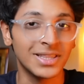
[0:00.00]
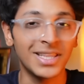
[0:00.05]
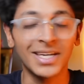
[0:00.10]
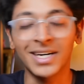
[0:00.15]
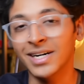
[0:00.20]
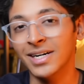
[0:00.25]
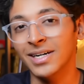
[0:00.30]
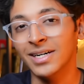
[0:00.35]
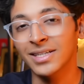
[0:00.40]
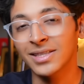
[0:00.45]

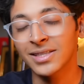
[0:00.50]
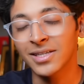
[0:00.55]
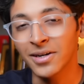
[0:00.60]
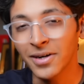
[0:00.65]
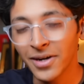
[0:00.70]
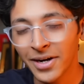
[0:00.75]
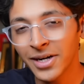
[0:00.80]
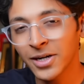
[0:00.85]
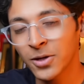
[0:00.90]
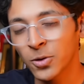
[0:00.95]
the
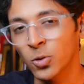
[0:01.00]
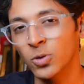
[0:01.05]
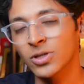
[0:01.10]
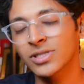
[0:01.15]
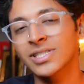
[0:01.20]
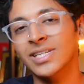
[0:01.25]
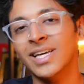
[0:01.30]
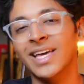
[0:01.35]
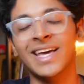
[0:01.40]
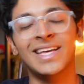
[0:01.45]
third
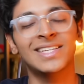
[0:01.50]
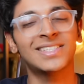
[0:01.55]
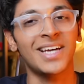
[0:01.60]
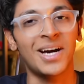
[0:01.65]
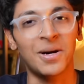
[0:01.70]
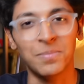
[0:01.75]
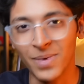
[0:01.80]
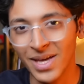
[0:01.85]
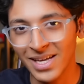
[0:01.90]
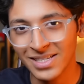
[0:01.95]
course is
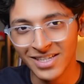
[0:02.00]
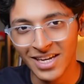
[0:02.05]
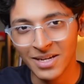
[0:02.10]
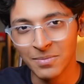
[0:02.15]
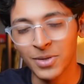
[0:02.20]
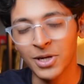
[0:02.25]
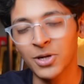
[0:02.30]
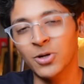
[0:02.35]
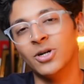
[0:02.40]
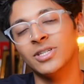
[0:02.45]

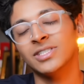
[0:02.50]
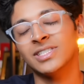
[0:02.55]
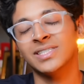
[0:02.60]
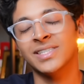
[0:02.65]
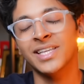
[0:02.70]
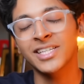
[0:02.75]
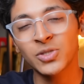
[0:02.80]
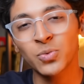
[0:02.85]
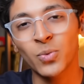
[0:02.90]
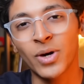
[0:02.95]
amazing because
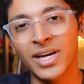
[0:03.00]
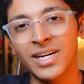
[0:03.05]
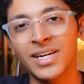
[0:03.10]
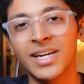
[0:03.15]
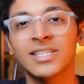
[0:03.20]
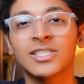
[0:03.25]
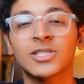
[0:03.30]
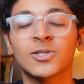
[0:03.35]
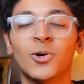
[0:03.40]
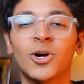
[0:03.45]
this one
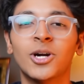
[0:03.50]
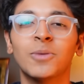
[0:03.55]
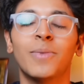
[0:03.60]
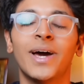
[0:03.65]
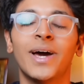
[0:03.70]
is taught